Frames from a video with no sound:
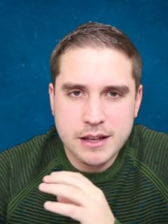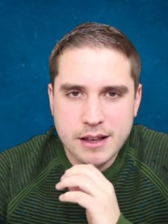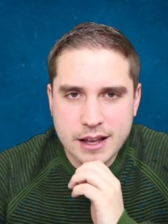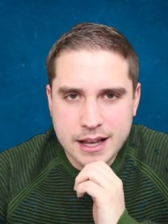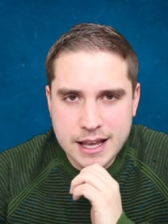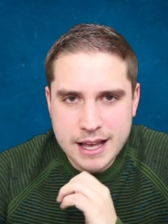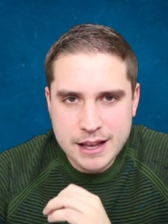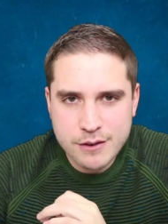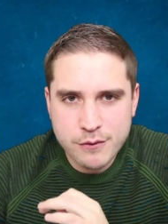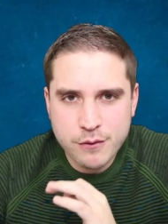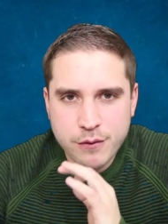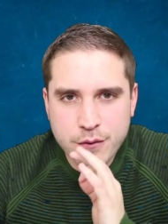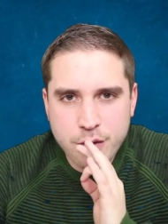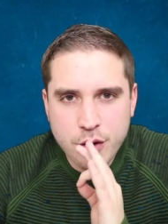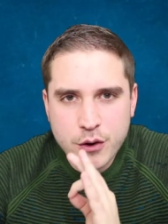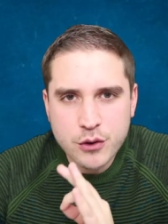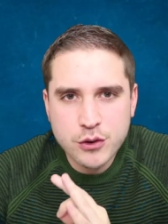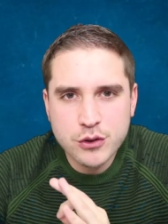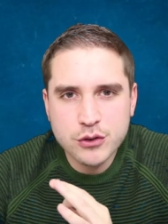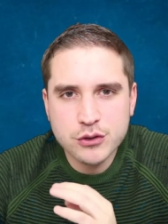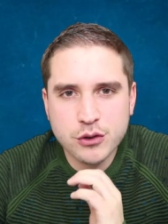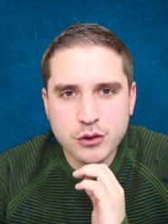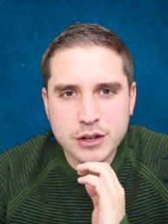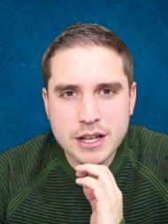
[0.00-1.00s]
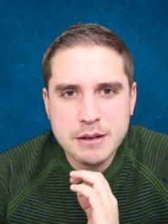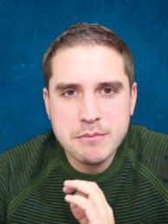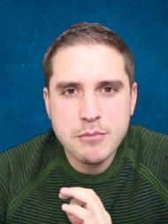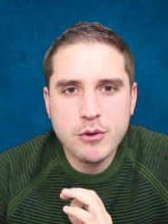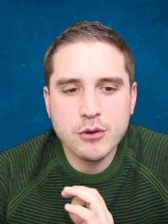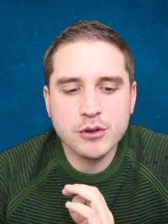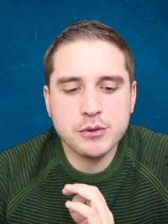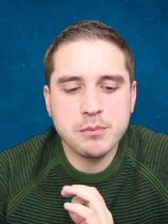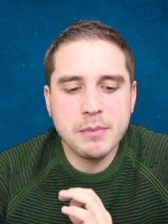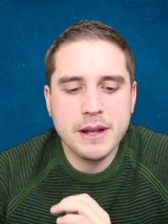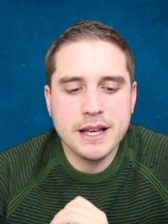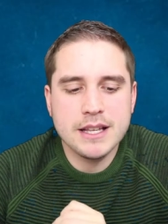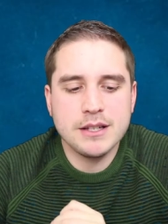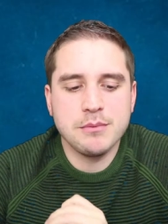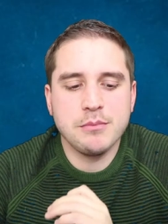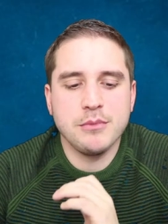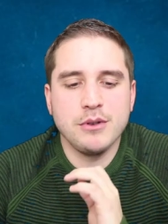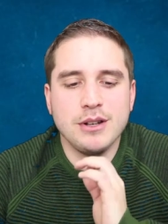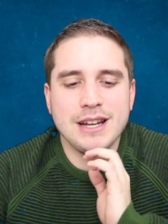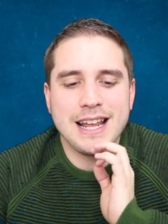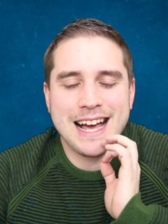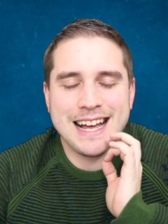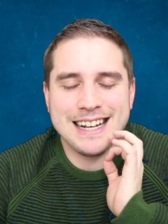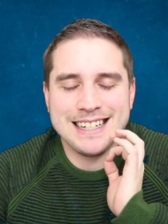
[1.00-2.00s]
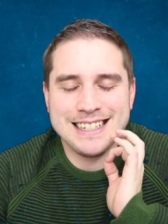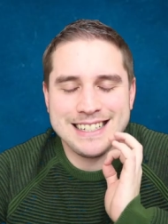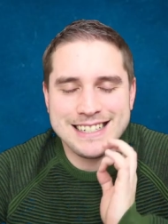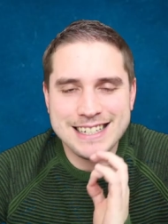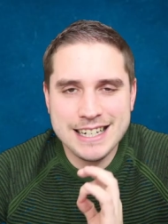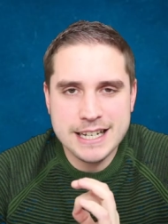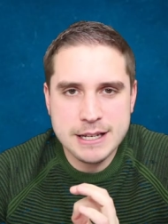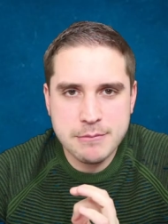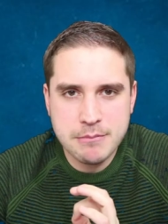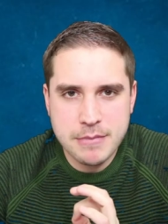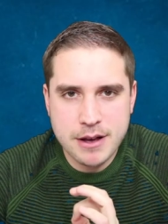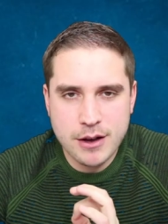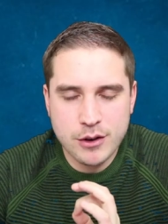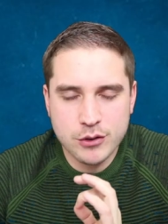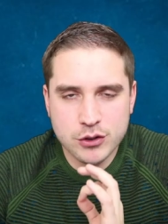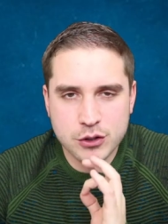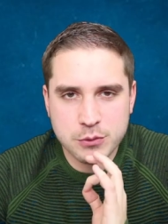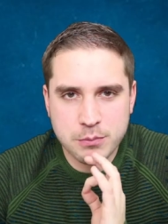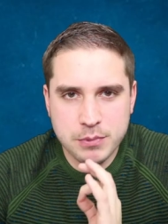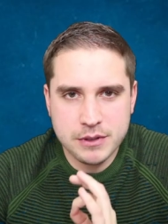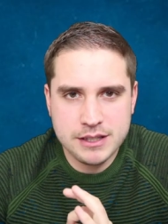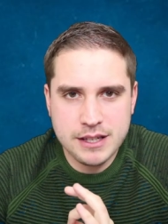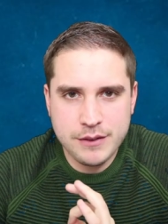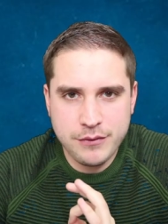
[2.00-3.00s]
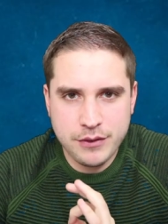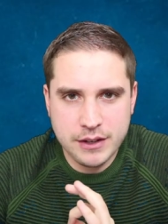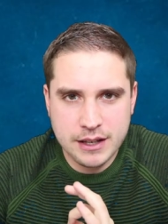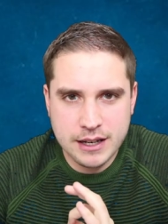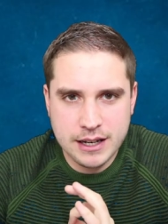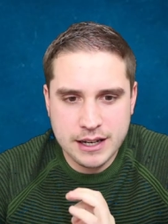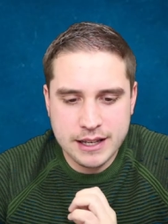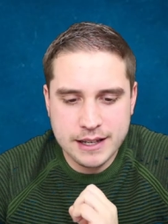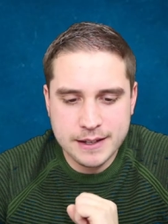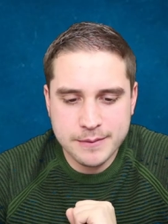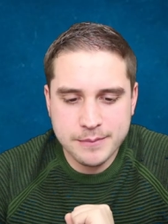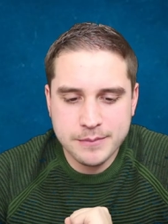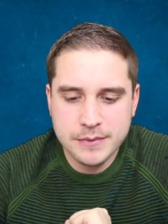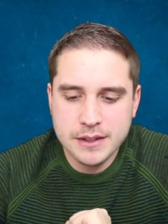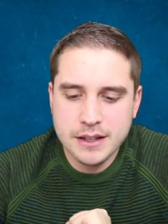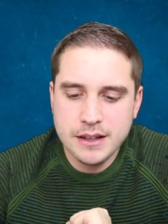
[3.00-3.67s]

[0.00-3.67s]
Again, focused on inbox placement and Gmail specifically.